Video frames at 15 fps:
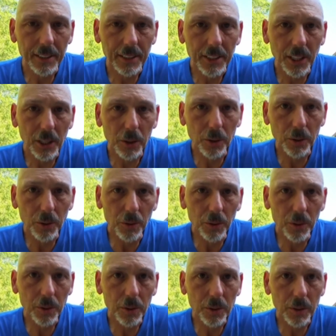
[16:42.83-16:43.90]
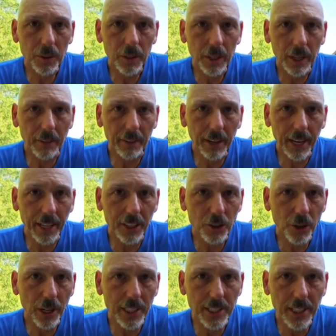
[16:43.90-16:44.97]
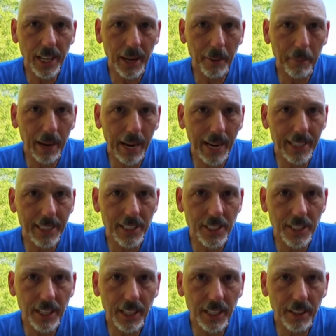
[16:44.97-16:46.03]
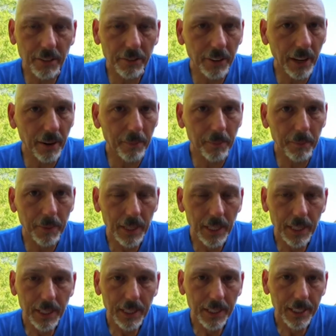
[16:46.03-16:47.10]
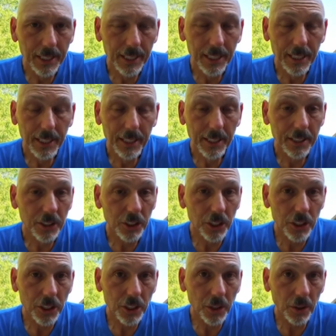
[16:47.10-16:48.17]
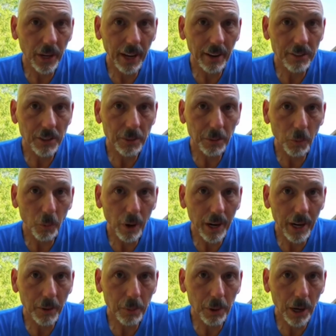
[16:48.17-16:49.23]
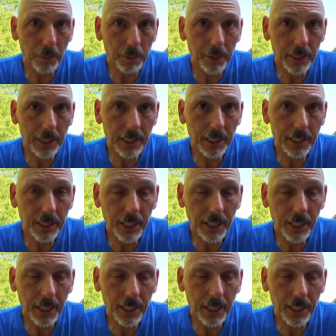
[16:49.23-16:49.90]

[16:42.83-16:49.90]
So I've got to trace that back to see if I'm just don't have something wired properly.